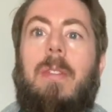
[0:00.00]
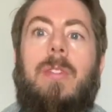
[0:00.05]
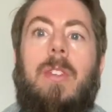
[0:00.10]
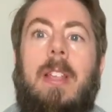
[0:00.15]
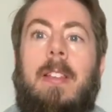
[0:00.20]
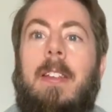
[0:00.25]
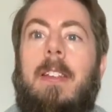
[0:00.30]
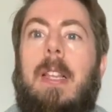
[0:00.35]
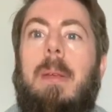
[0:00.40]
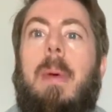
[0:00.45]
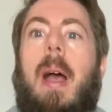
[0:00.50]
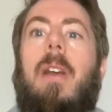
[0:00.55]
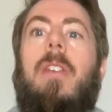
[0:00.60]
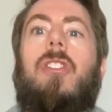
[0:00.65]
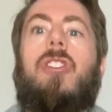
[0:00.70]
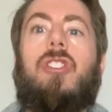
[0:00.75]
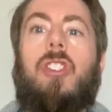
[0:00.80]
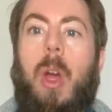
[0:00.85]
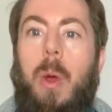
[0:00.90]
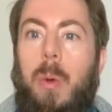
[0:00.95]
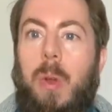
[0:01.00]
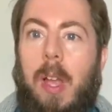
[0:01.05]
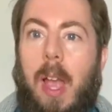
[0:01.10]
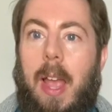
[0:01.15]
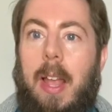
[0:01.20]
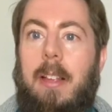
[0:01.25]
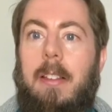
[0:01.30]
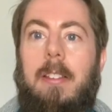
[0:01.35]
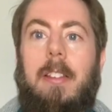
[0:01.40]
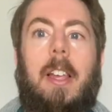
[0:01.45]
This is about
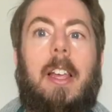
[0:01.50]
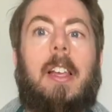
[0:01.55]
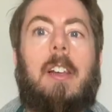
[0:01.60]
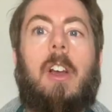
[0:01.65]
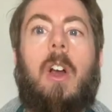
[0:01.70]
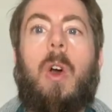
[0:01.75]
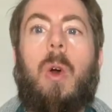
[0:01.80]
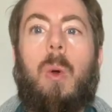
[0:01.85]
showcasing